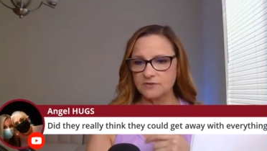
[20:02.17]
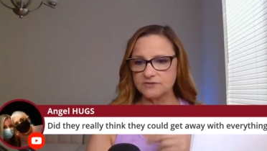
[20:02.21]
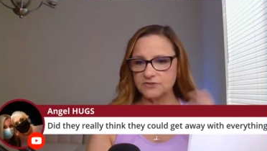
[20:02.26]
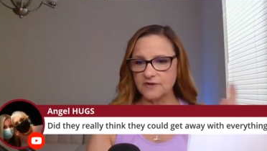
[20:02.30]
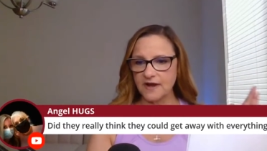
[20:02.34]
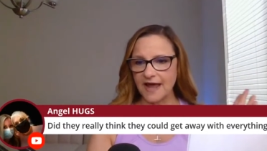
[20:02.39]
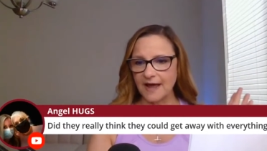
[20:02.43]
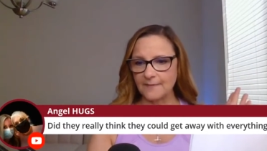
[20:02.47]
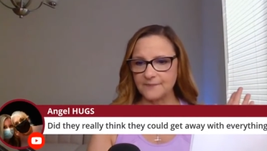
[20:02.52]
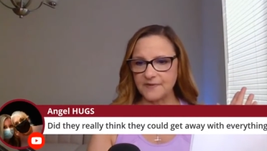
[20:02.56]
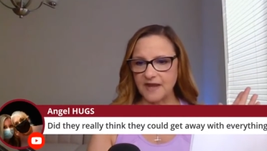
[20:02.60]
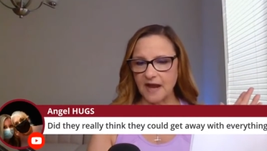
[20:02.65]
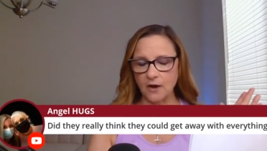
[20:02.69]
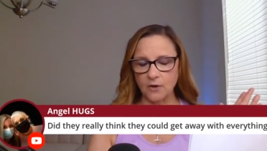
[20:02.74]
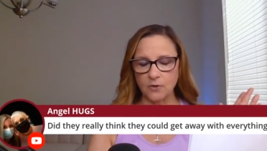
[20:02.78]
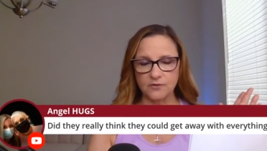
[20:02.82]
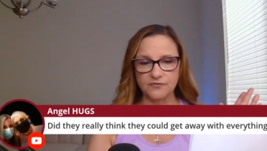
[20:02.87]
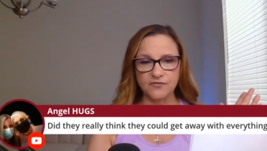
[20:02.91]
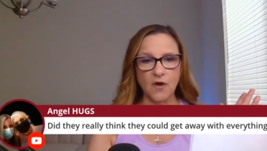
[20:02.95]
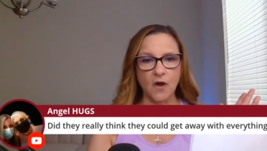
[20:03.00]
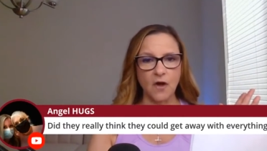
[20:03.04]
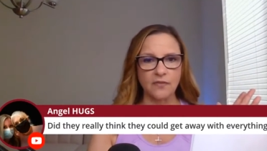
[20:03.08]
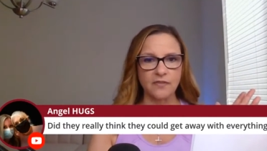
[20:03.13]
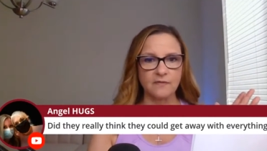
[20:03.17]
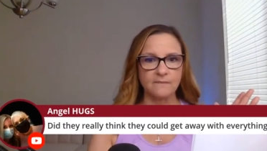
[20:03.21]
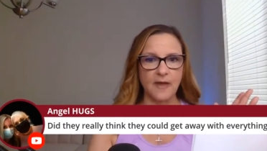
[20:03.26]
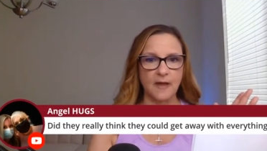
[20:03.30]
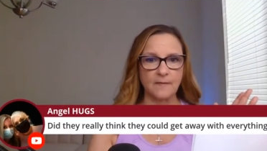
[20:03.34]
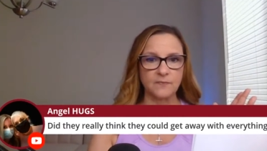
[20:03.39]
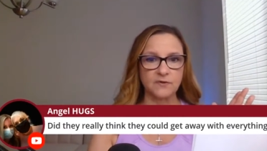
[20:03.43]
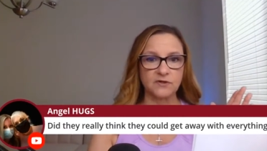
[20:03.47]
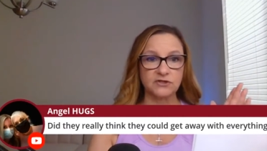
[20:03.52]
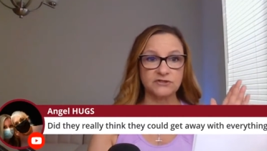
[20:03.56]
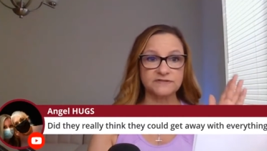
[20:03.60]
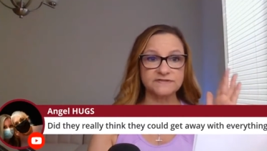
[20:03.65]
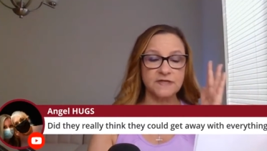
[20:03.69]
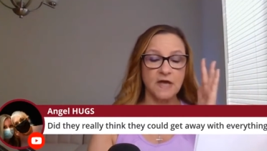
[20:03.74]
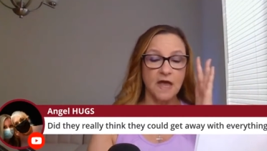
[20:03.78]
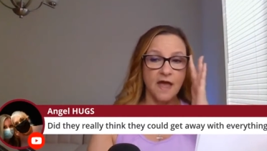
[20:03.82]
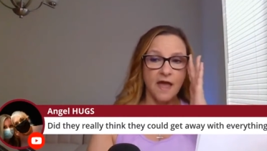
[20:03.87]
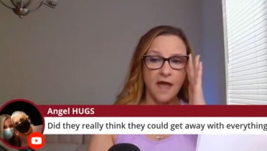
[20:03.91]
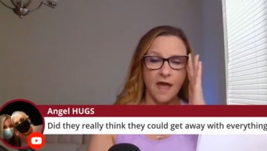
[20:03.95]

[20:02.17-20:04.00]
We do a happy hour with all the members.